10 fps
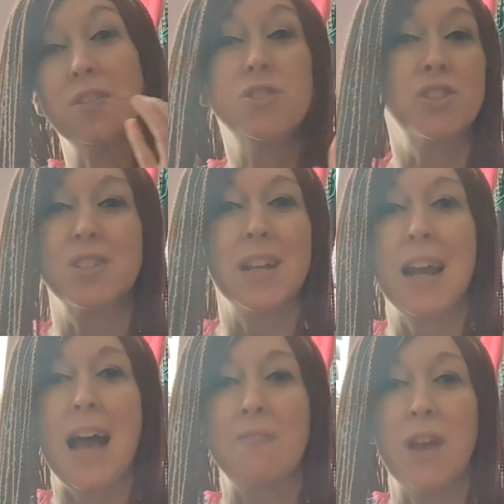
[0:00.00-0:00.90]
You're just not
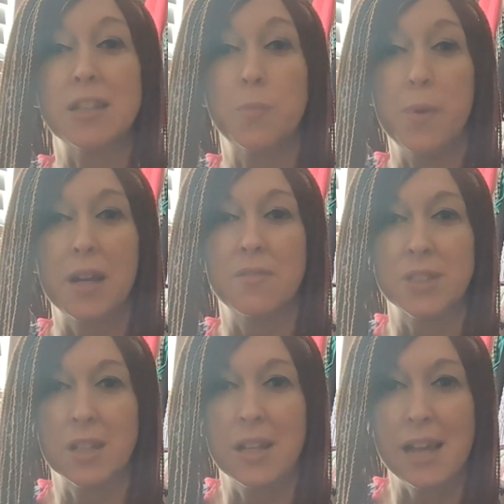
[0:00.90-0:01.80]
going to have as big of a
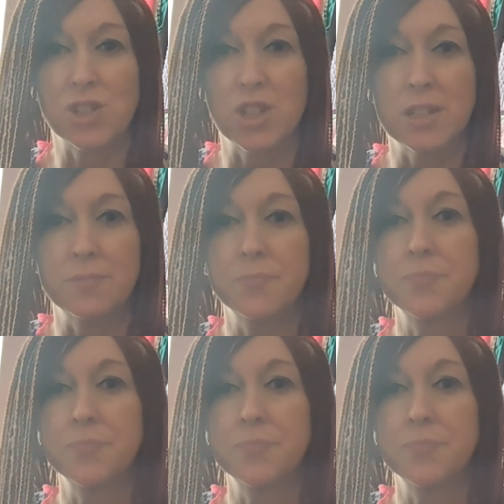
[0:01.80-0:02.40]
selection.